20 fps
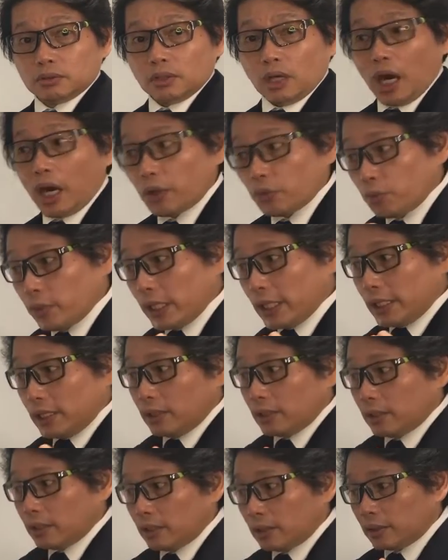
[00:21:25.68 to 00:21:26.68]
Are
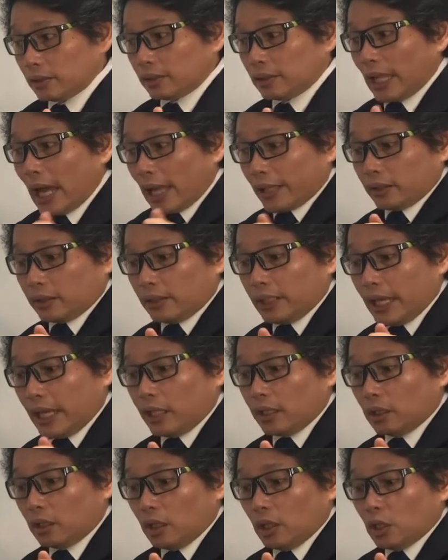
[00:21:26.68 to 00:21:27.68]
we not
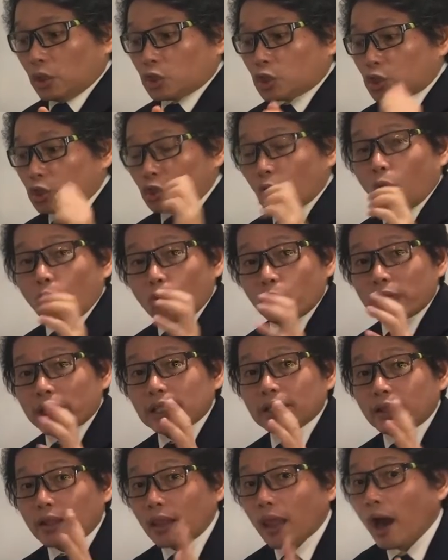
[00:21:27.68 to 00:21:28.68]
then
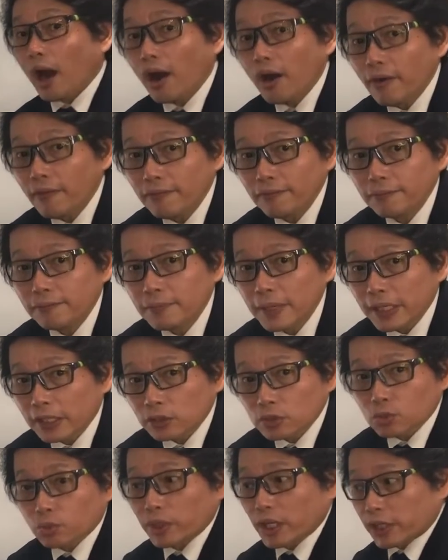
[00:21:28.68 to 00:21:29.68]
showing love
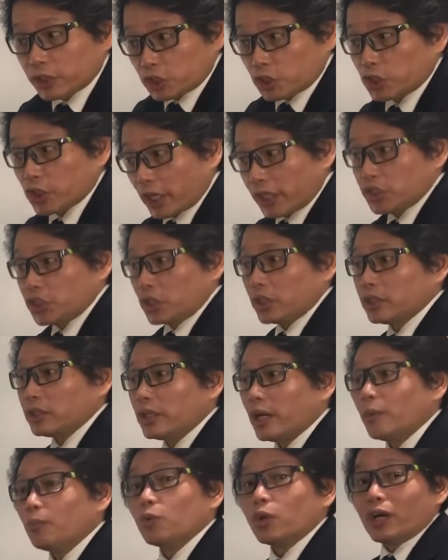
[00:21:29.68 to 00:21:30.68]
because we are judging
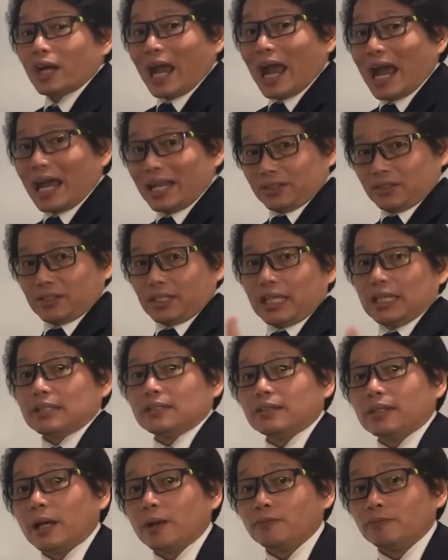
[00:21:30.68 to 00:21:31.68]
them? We're
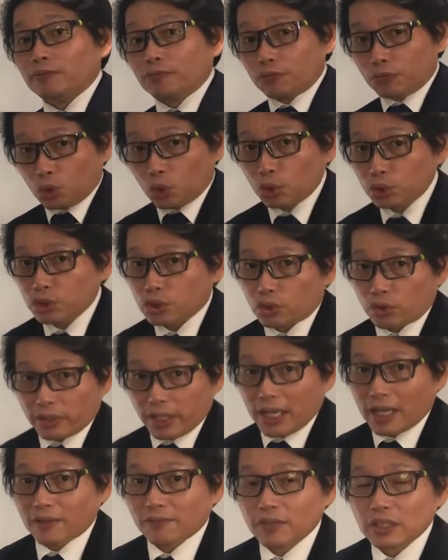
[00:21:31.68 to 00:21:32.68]
asking them fruits or
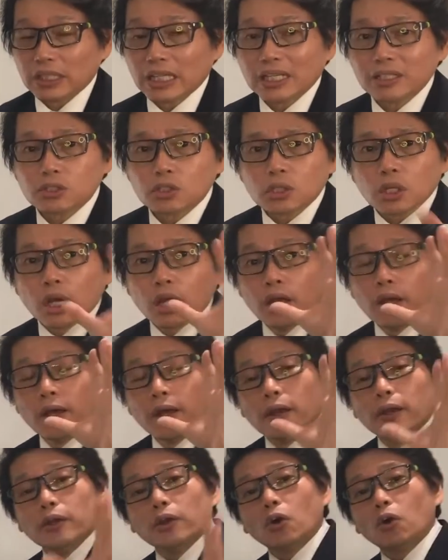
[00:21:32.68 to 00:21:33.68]
evidence?
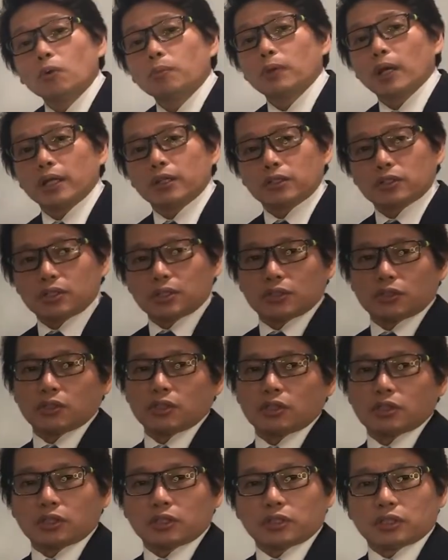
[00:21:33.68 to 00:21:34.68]
No, brothers and
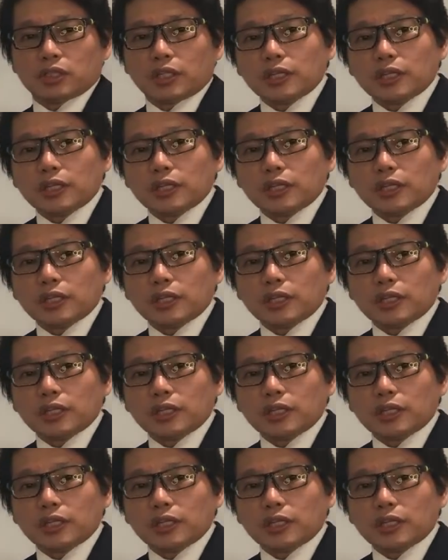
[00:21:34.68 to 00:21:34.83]
sisters.